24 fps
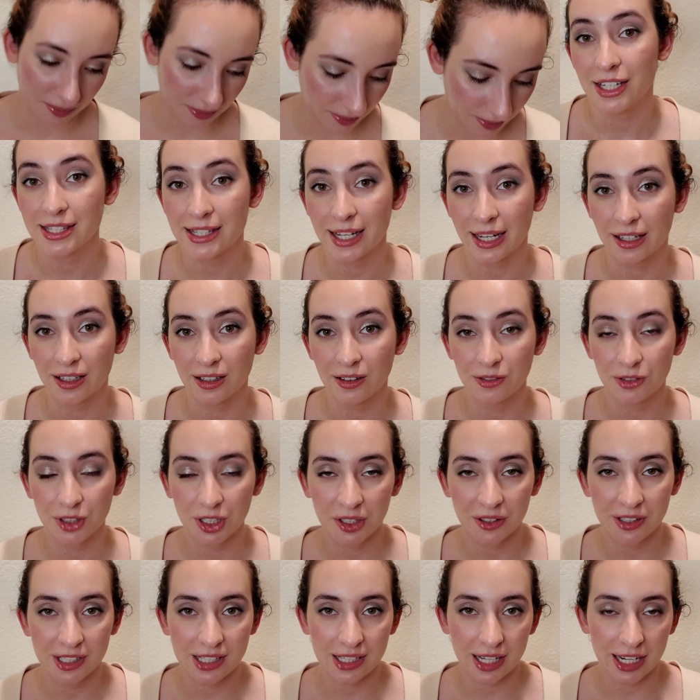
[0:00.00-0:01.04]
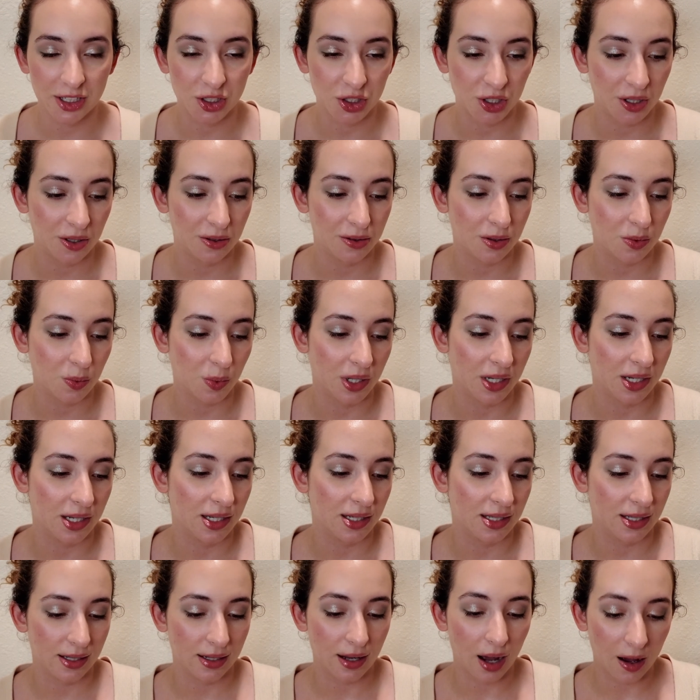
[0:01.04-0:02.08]
The second fragrance I chose
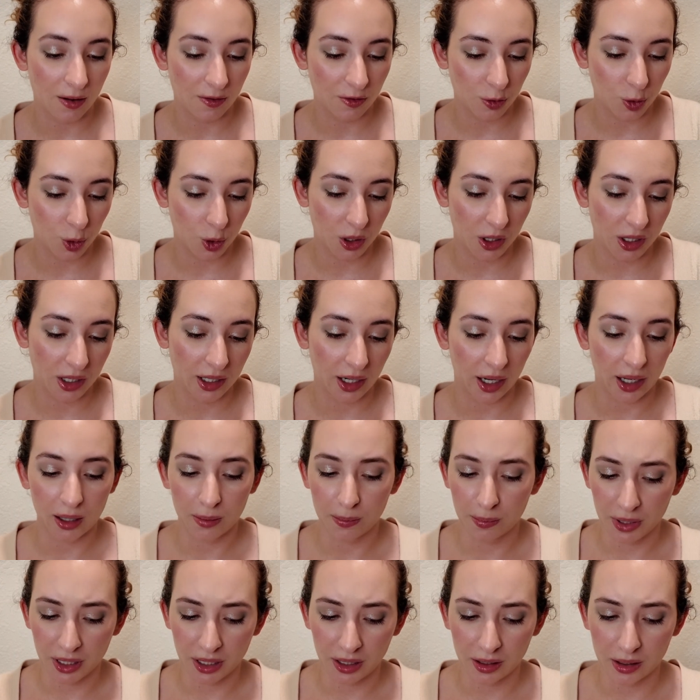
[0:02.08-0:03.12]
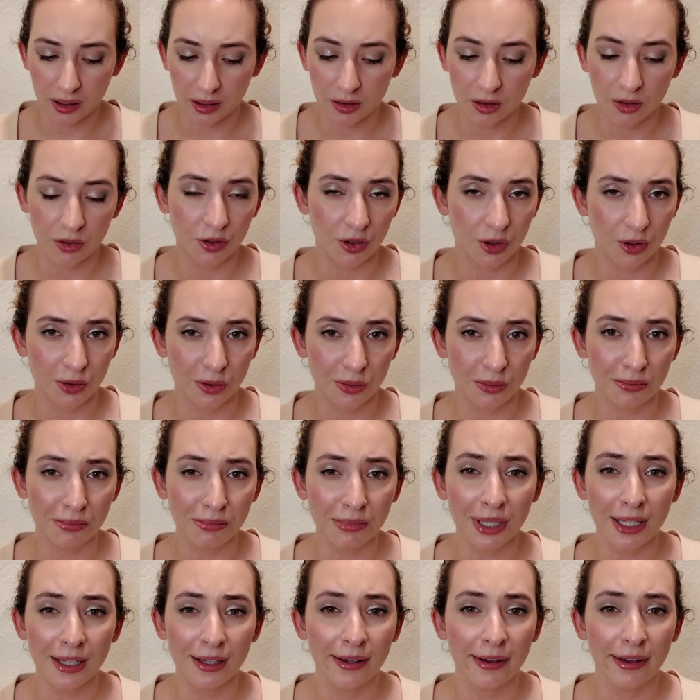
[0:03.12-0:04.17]
was Tom Ford Ebene
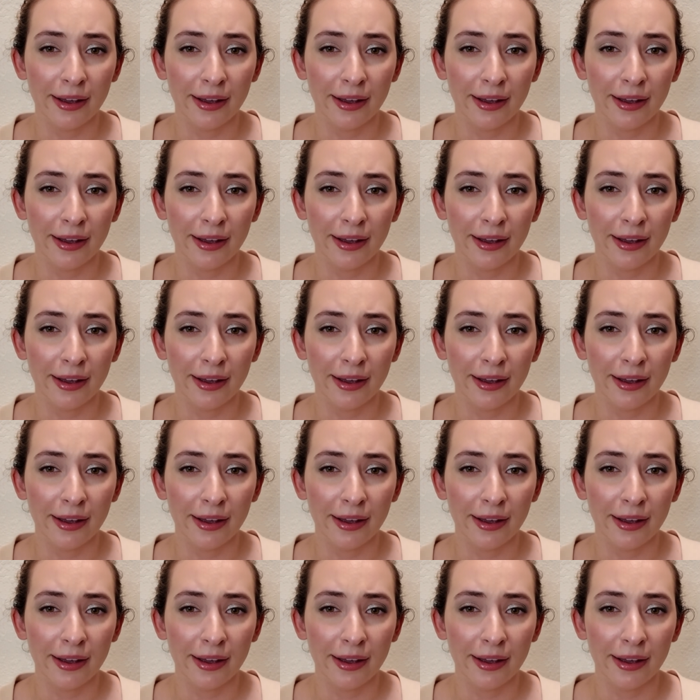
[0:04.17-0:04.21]
Fume.